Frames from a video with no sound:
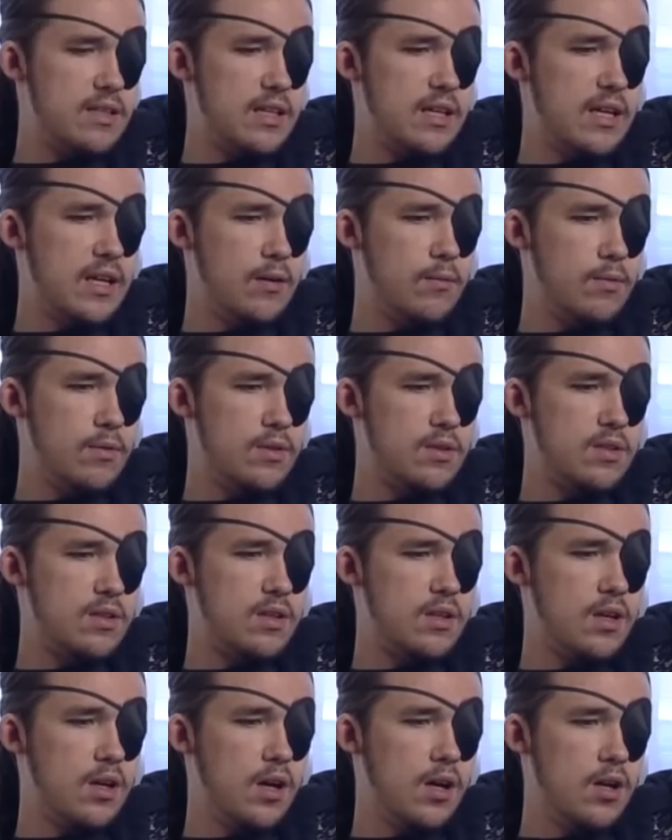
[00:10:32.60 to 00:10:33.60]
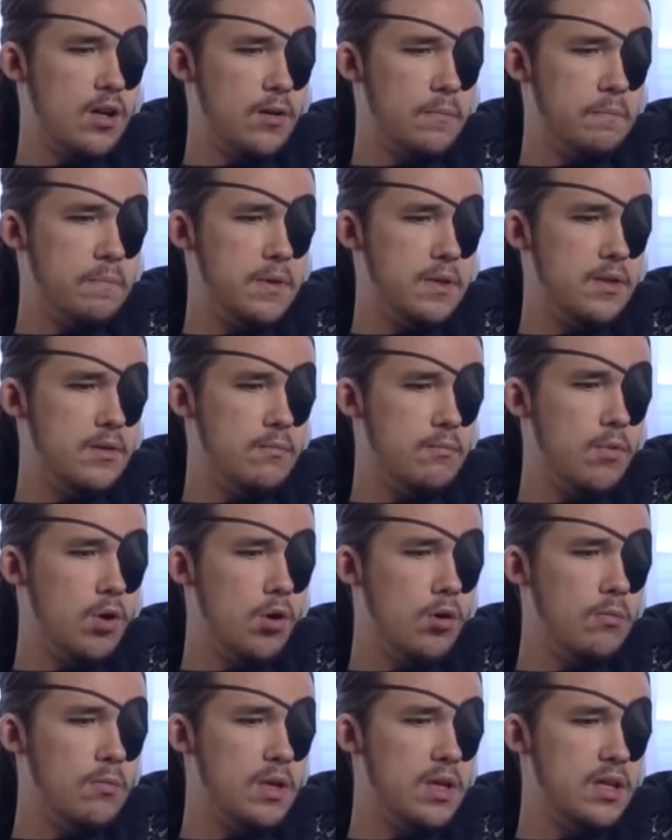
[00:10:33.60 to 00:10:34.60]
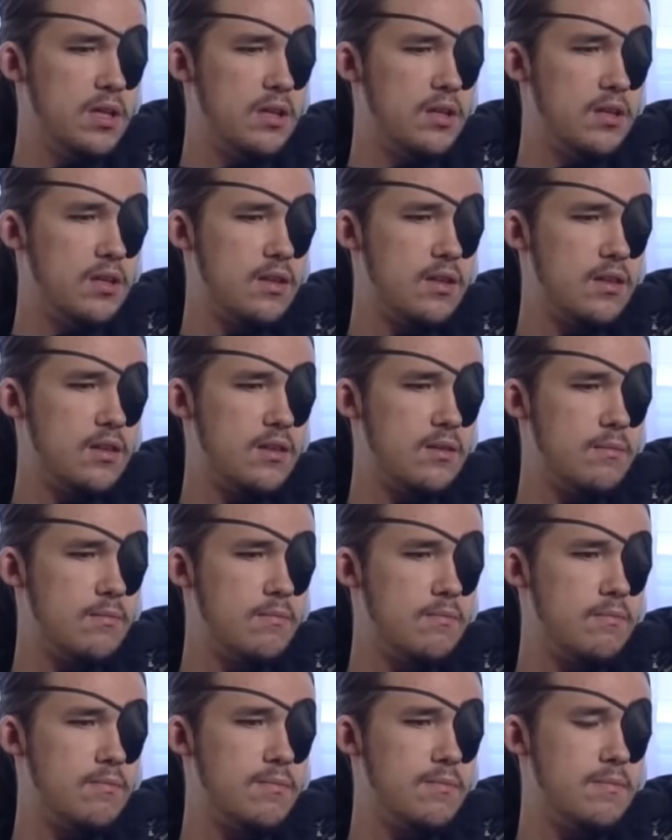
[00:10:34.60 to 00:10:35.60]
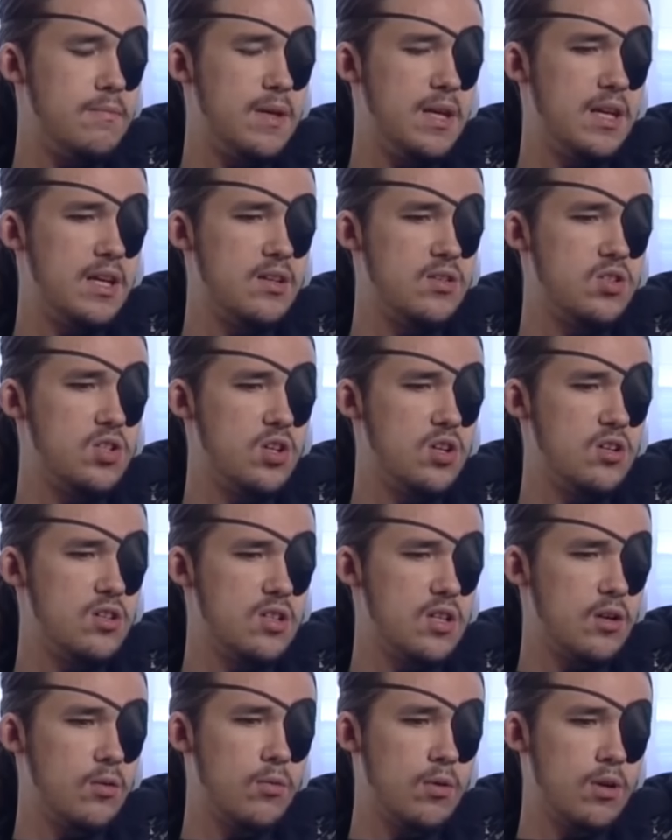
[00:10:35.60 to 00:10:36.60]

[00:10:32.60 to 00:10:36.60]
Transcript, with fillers: say I was caught up in the moment, being as young as I